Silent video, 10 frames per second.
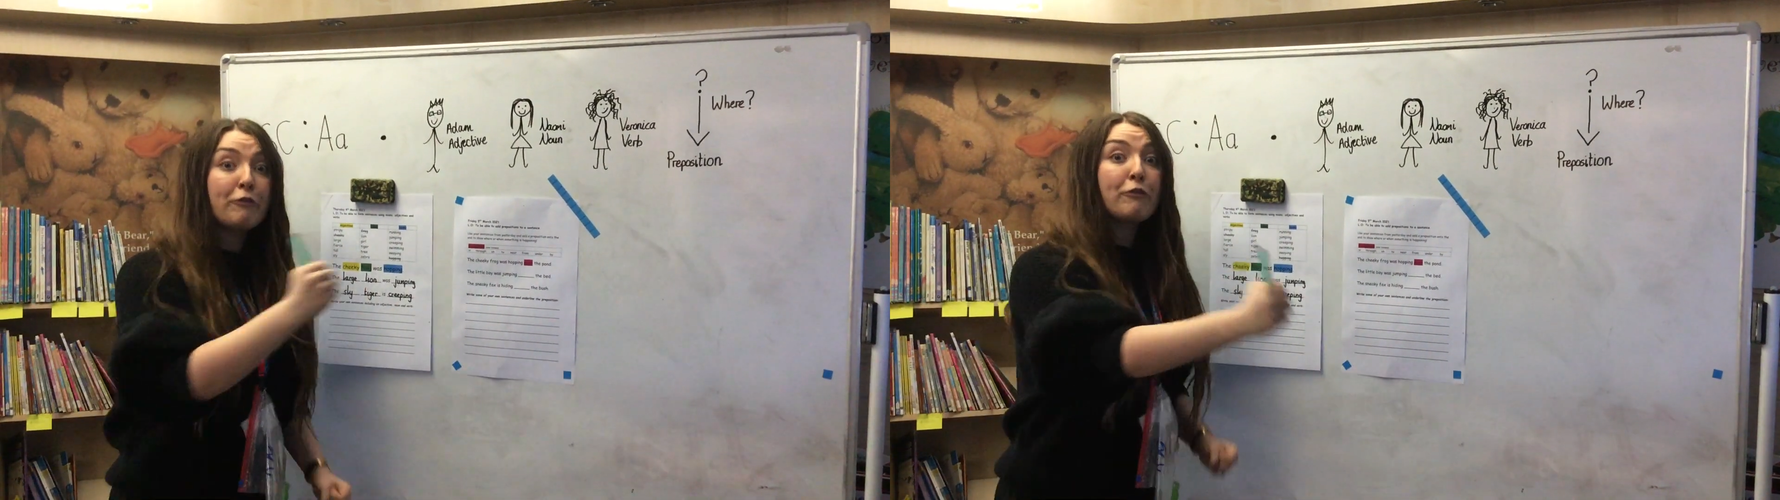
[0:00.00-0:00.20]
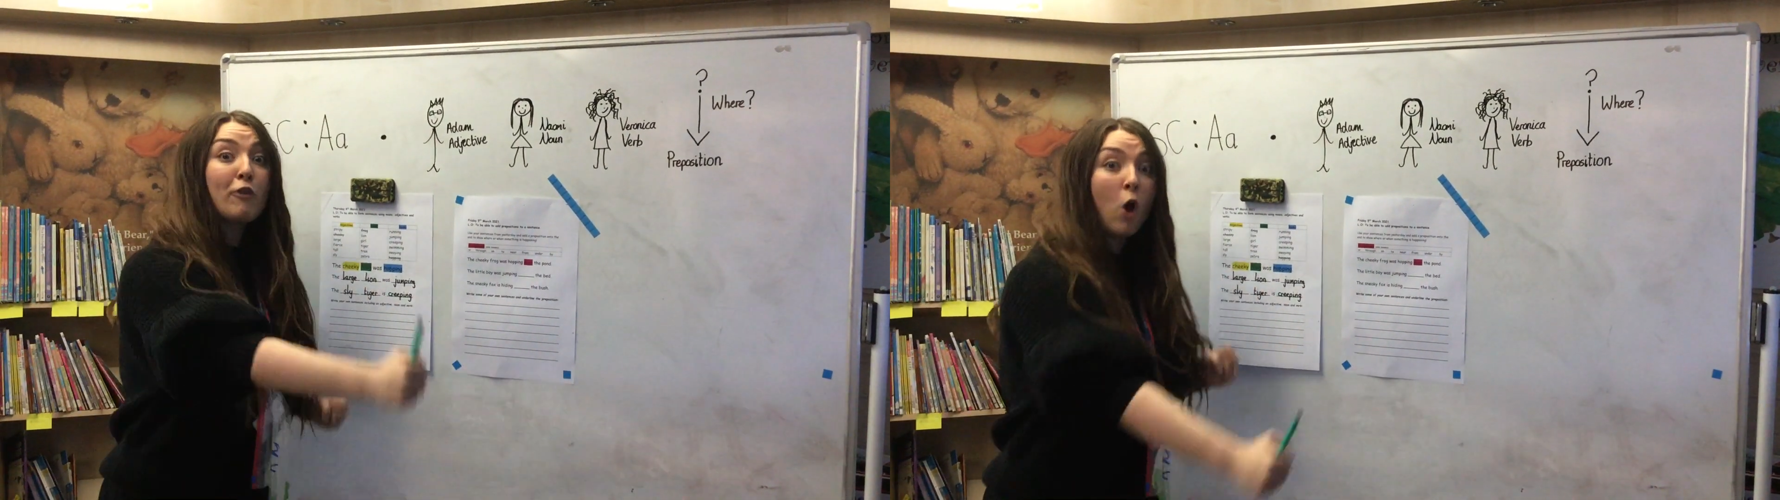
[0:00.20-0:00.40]

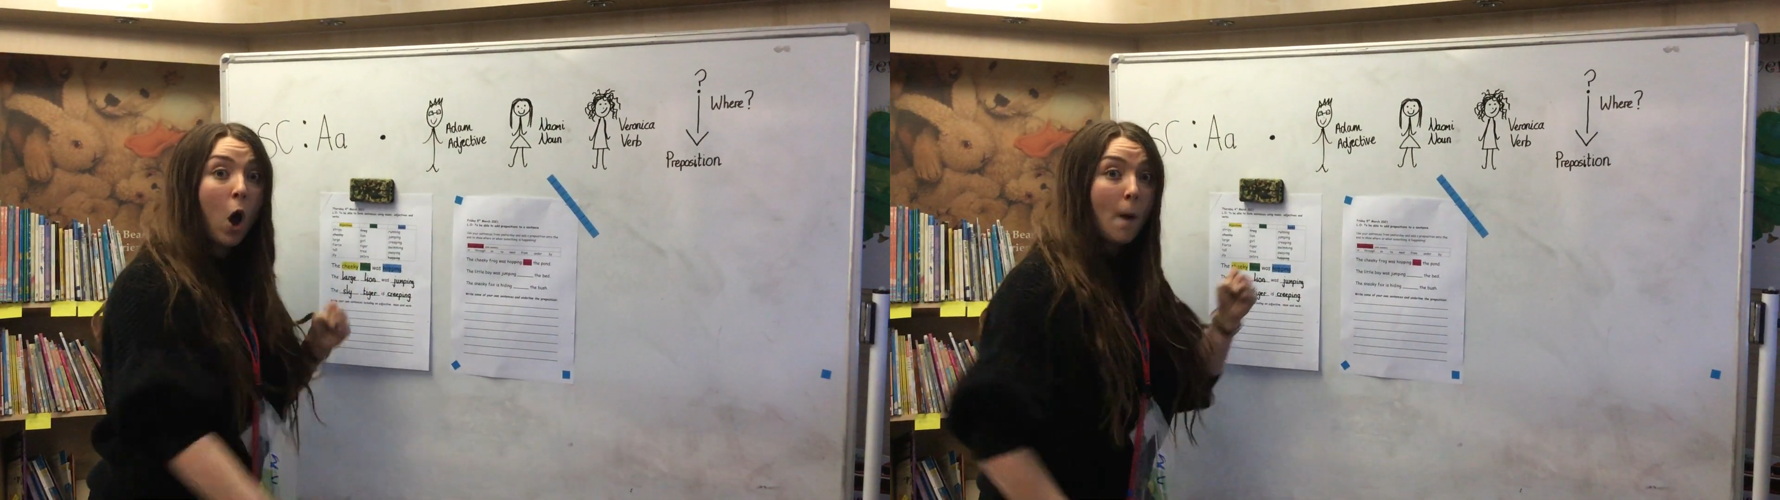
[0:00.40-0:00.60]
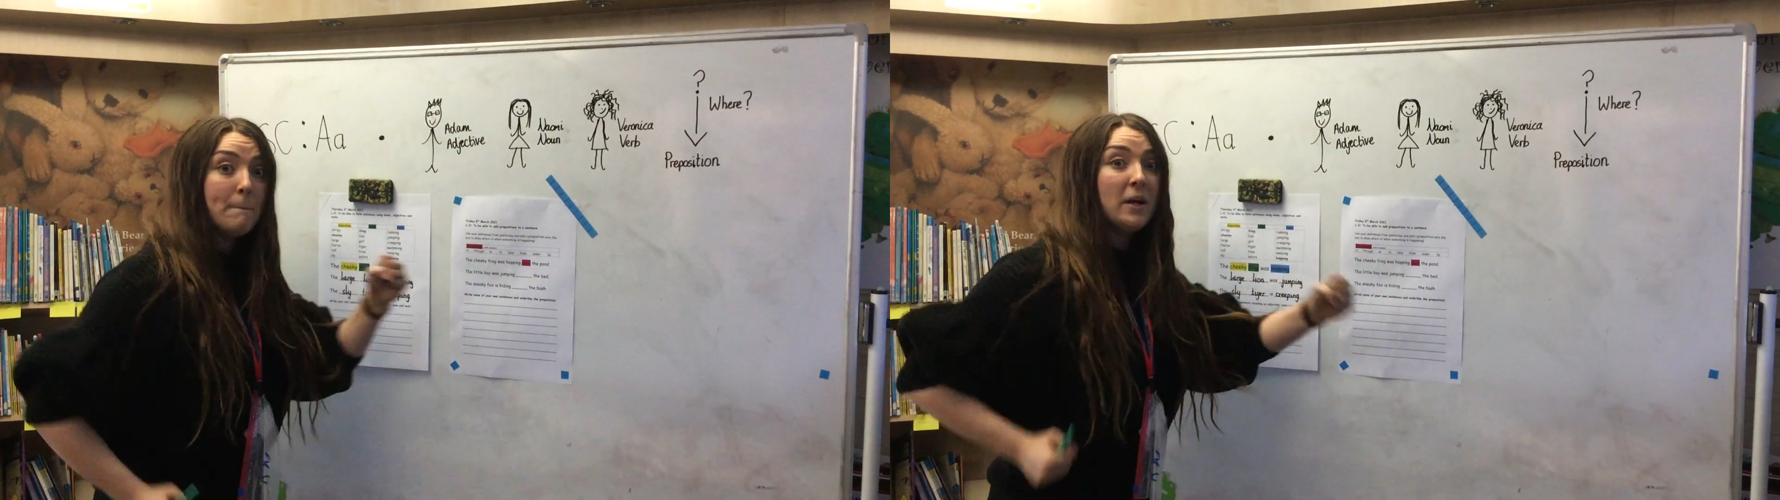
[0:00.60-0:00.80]

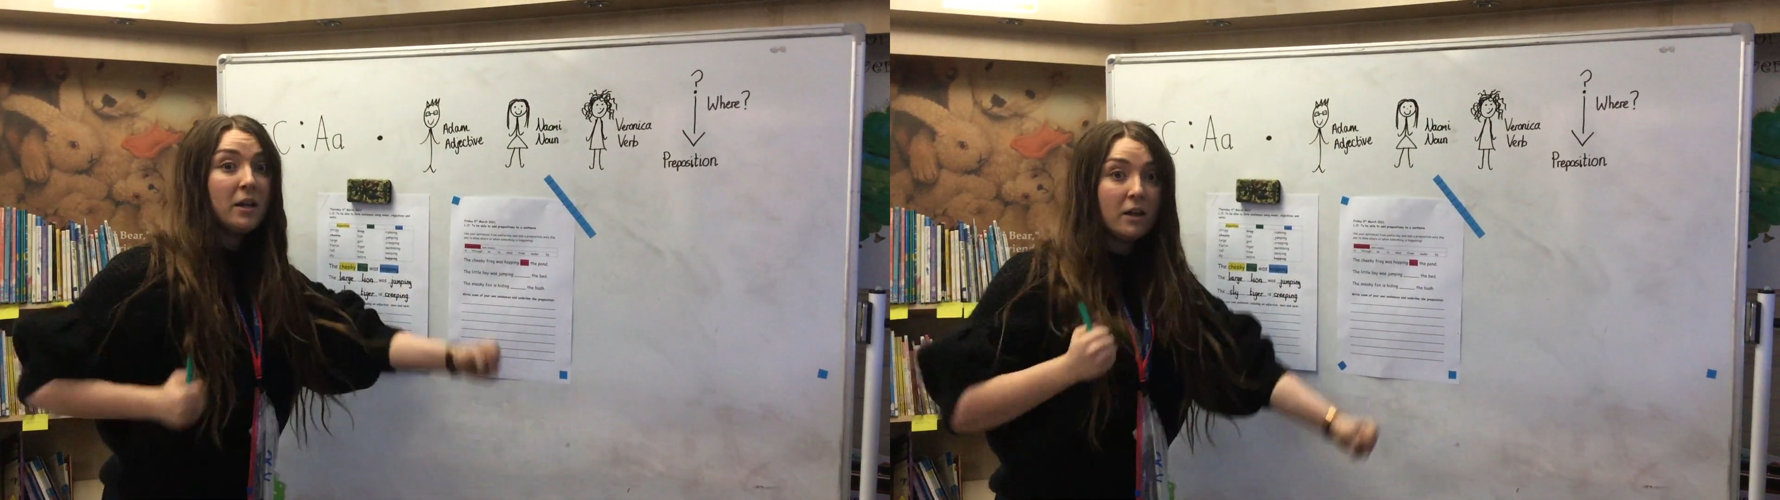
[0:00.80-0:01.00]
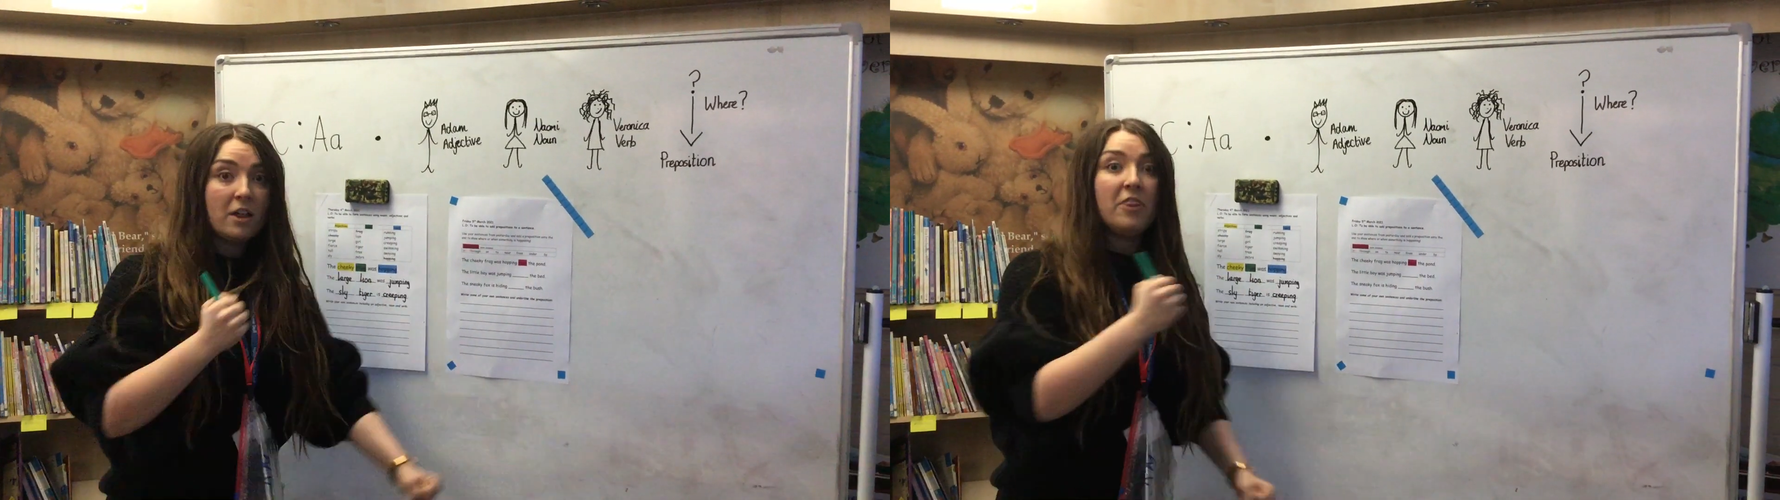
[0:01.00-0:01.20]
from
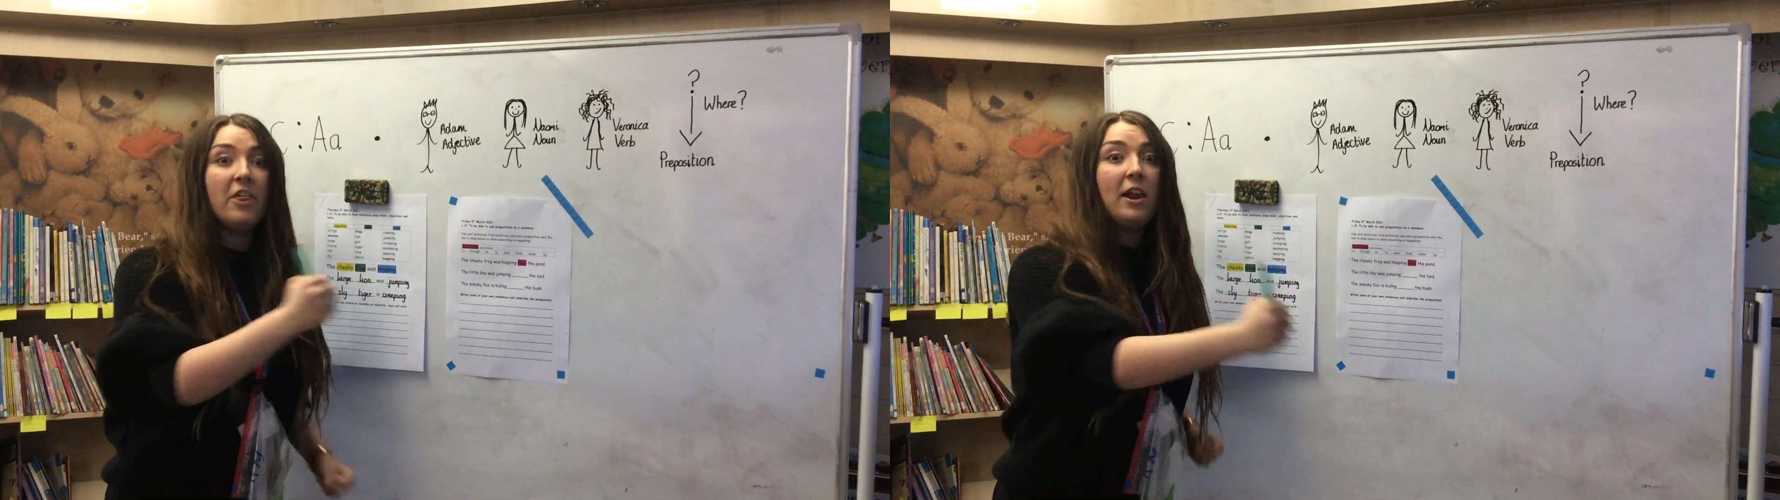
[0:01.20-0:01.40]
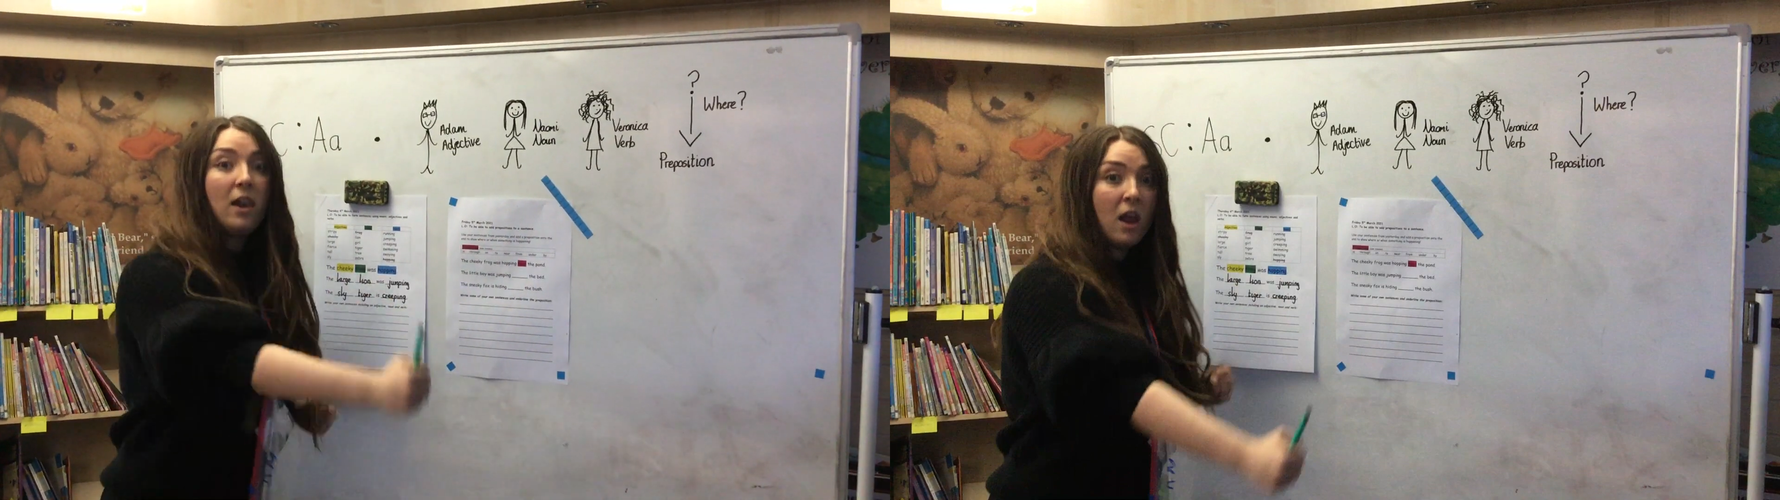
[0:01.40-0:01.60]

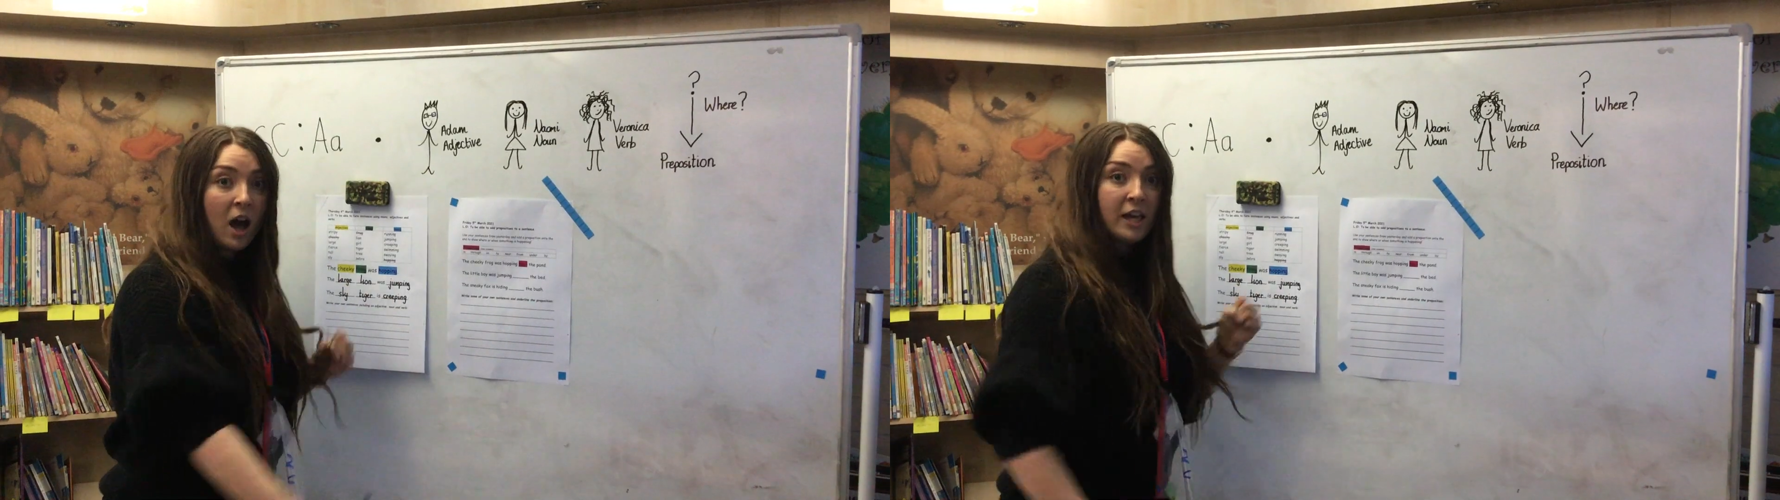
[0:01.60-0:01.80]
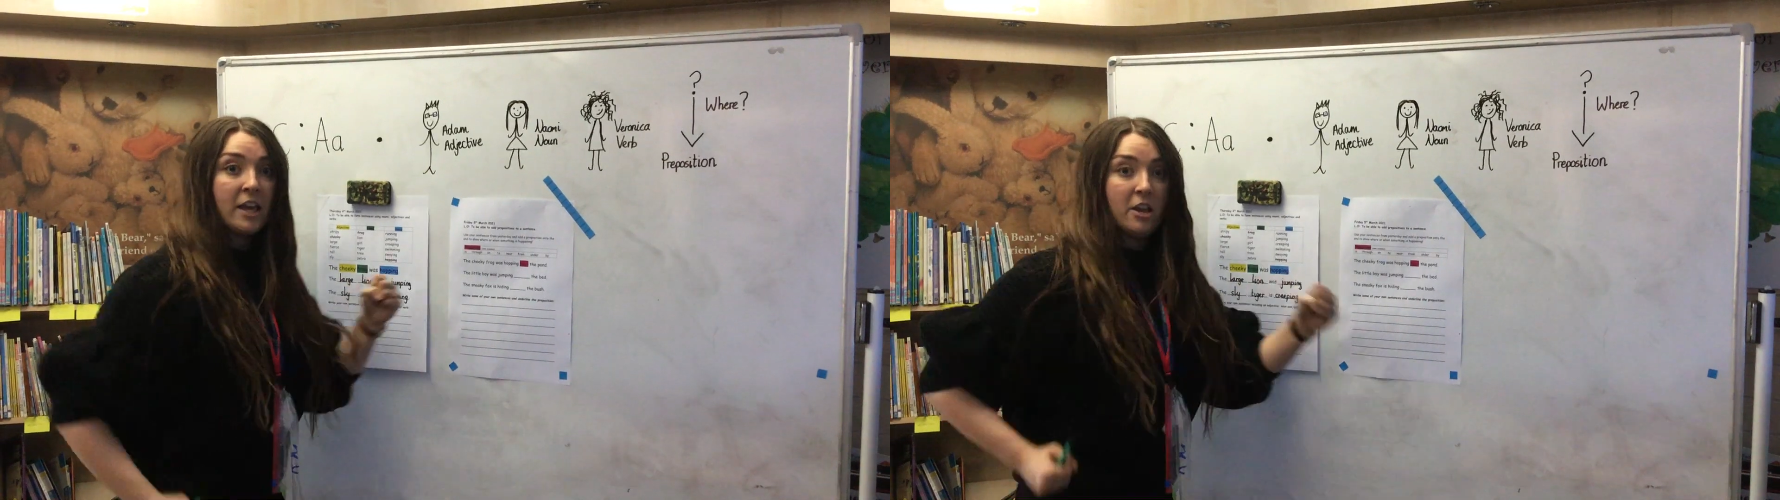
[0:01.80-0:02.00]
the
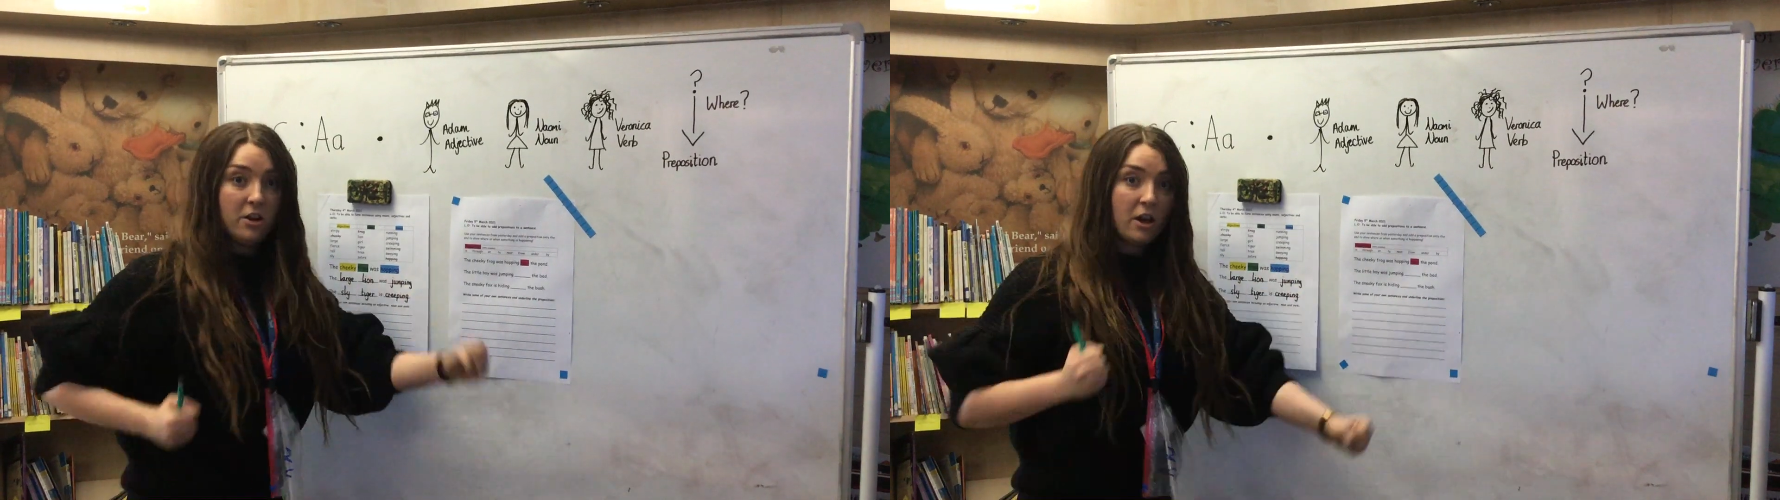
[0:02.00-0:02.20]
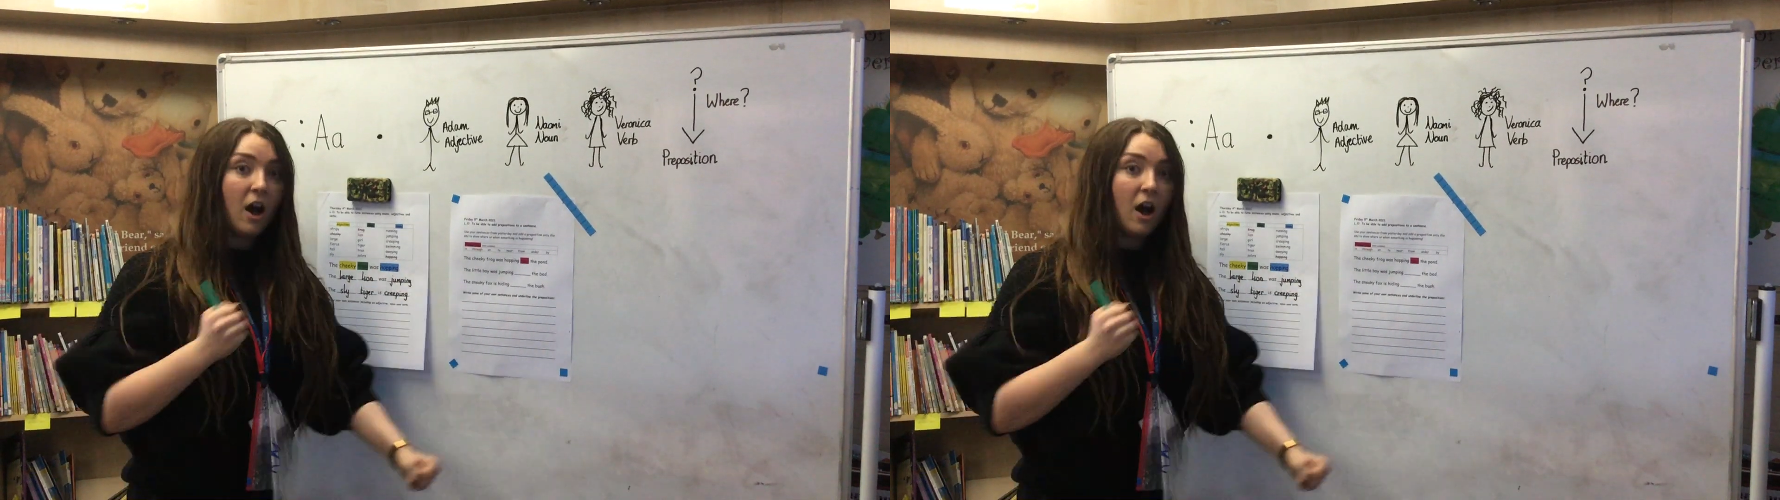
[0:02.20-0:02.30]
lion.